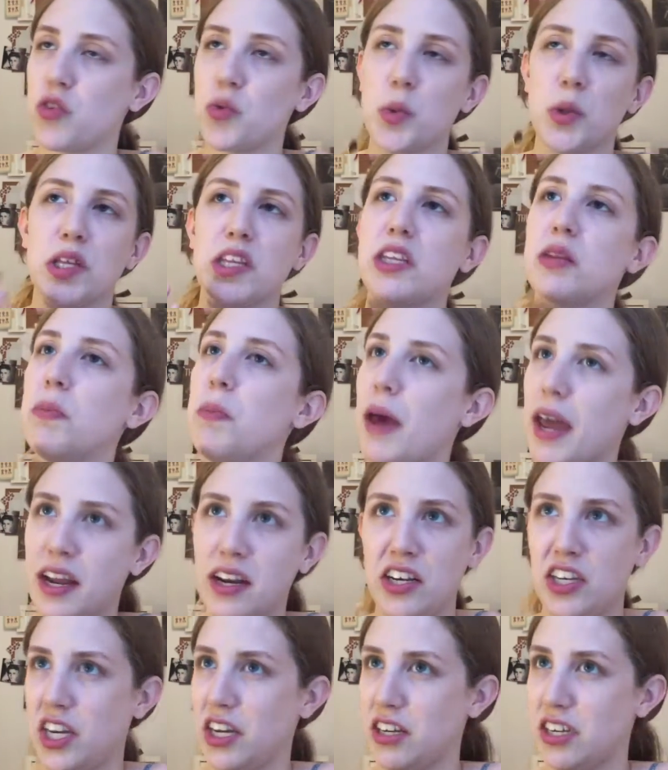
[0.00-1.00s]

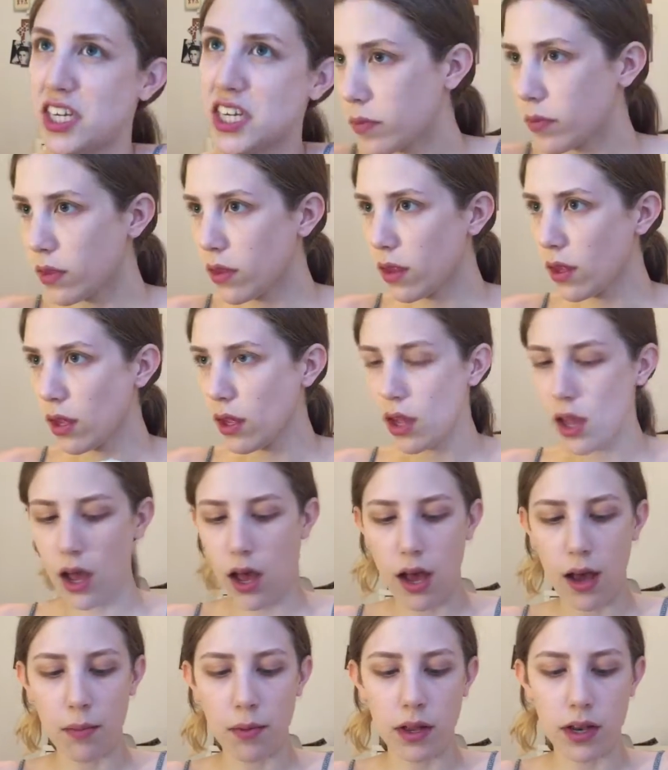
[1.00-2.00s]
respect it.
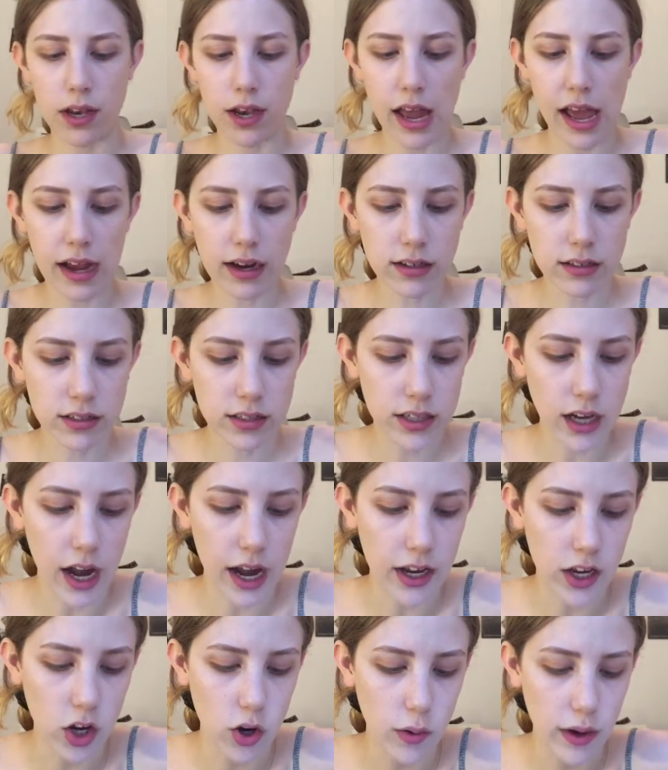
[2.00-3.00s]
Next
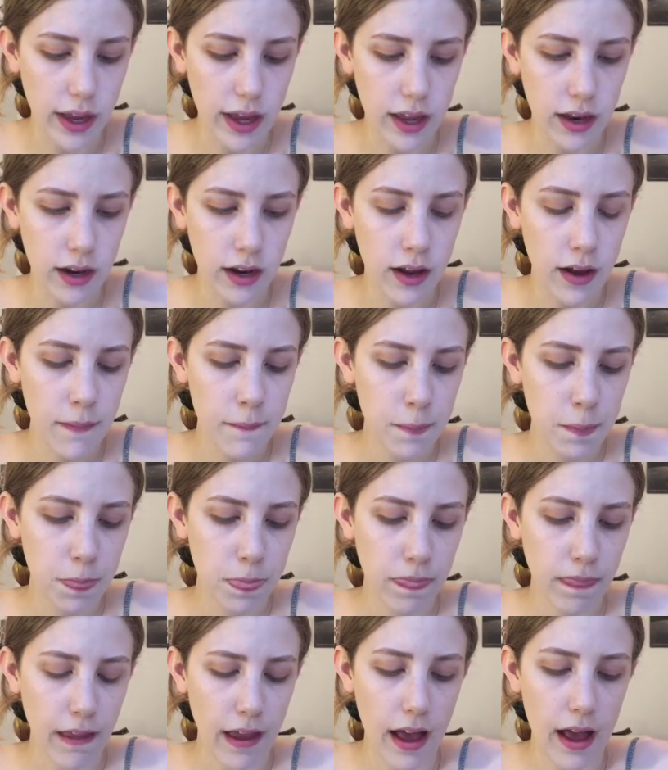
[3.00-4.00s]
I go in,
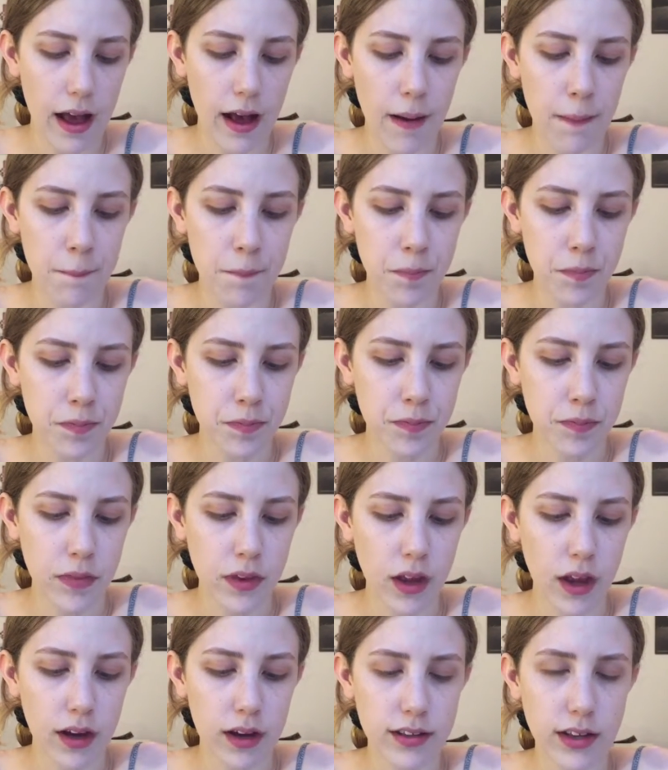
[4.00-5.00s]

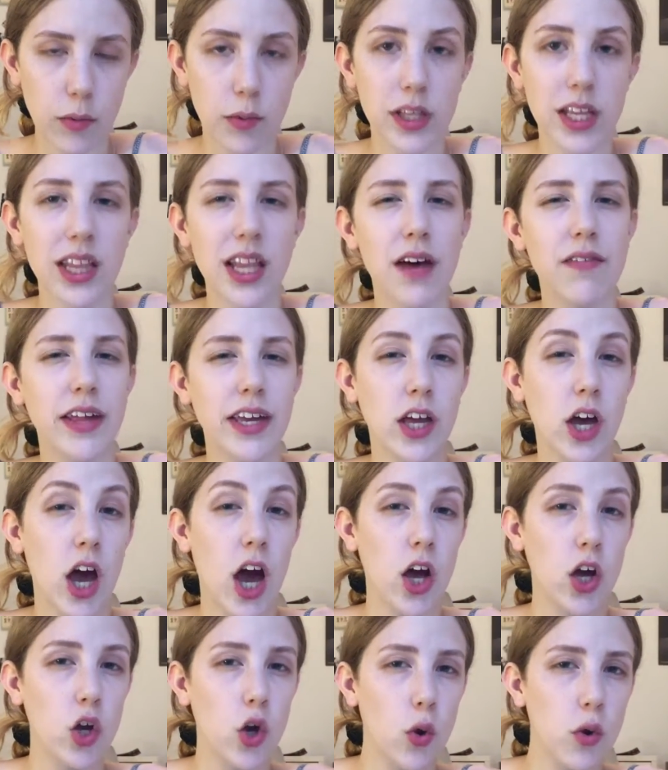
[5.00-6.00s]
because I really love like
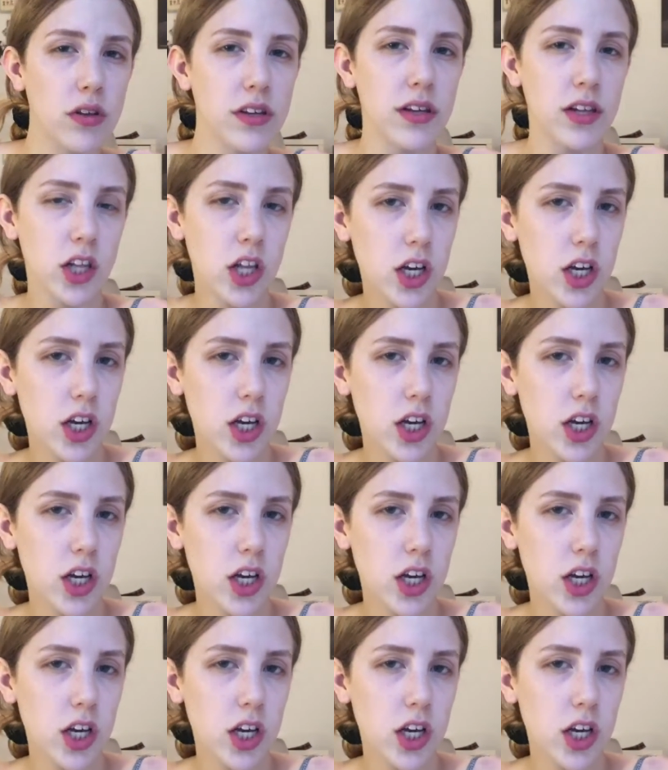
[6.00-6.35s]
a golden